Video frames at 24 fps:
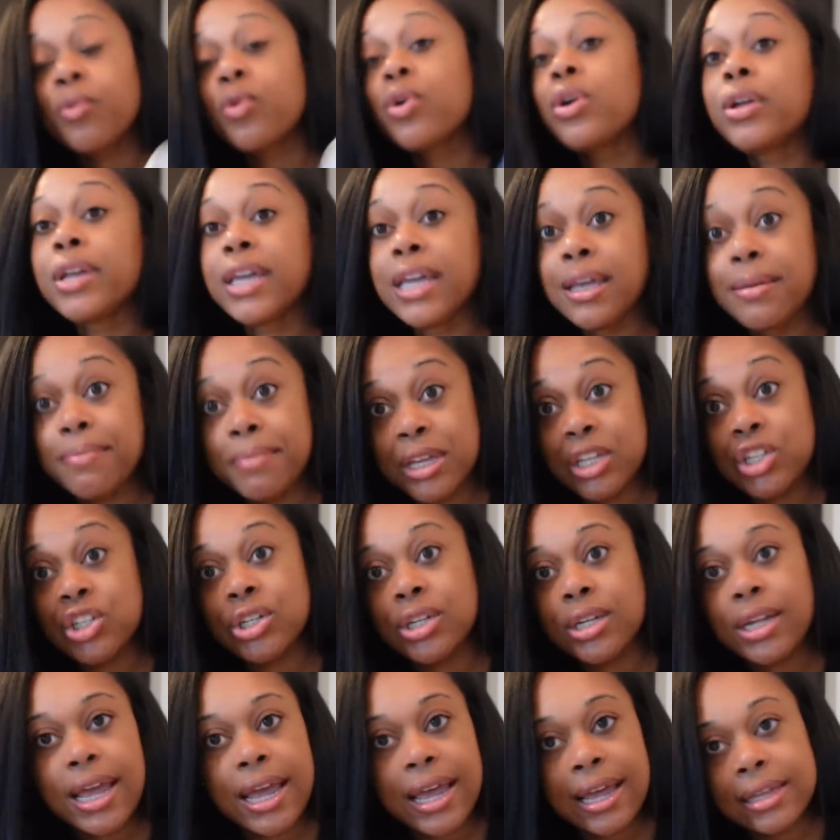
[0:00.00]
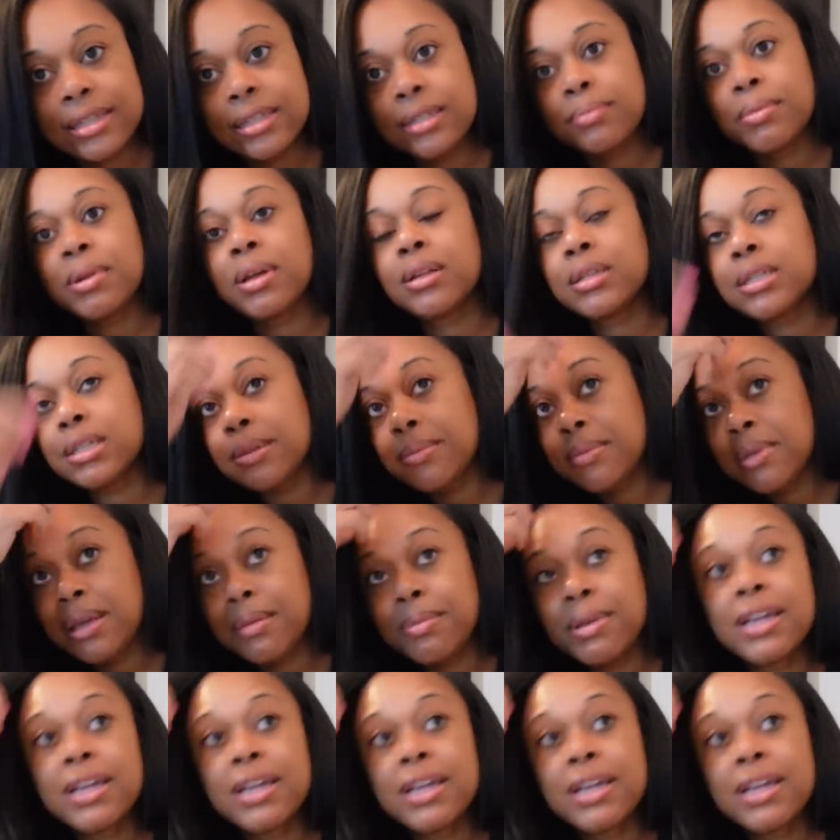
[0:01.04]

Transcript: Well, he mentioned eczema to me